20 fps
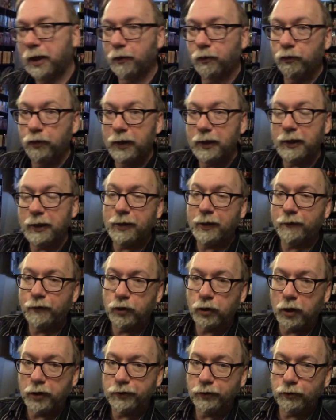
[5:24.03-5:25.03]
really love
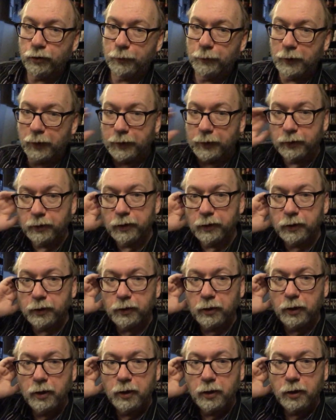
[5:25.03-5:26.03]
Trials and Tribulations. It's
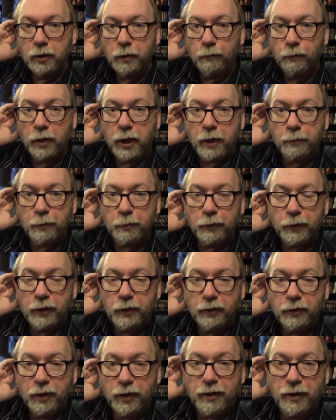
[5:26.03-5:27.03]

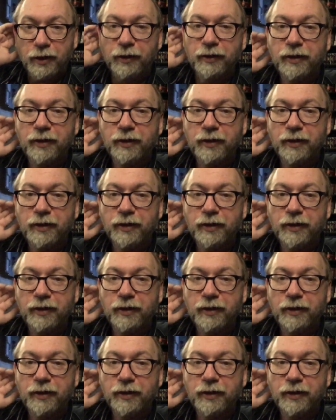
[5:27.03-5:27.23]
probably, hell,